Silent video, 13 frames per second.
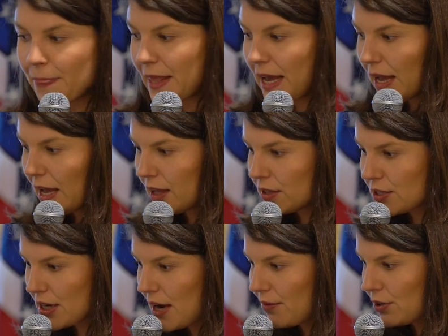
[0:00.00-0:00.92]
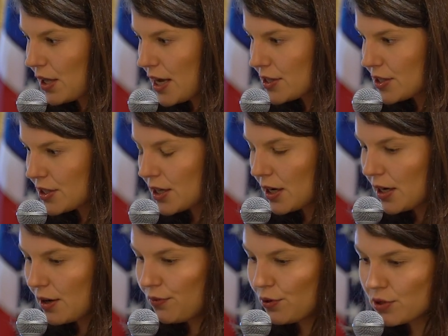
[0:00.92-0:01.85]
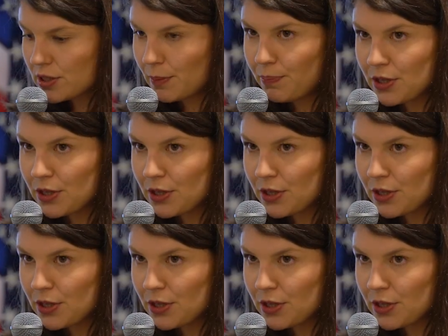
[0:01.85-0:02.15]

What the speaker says: And I will ask firstly